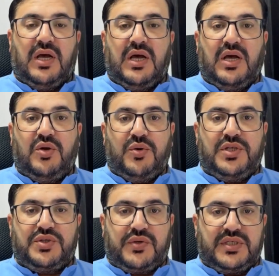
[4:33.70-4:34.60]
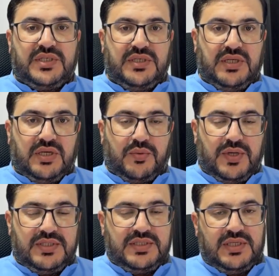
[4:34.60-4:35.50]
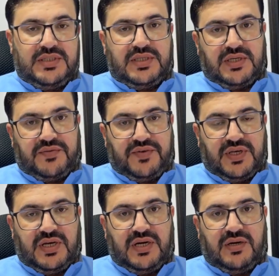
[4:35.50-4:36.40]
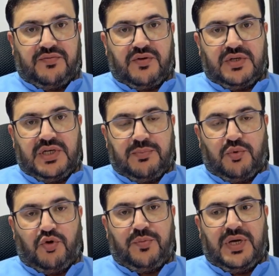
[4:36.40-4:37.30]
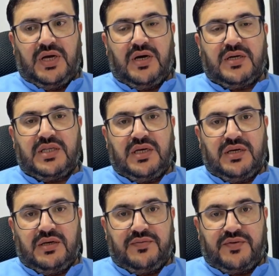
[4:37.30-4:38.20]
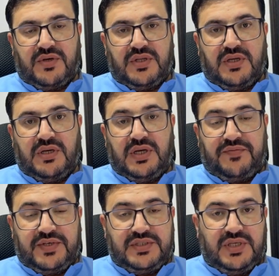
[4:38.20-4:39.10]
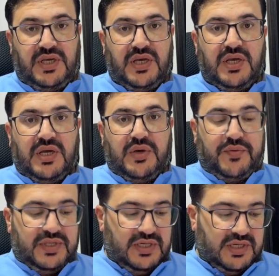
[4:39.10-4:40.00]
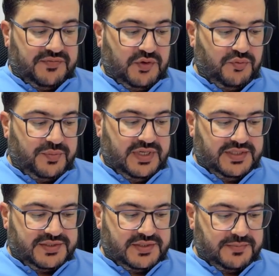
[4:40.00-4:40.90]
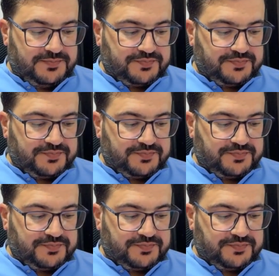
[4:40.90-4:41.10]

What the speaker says: lower education equivalency certificate for the diploma or for the FSC within a few minutes.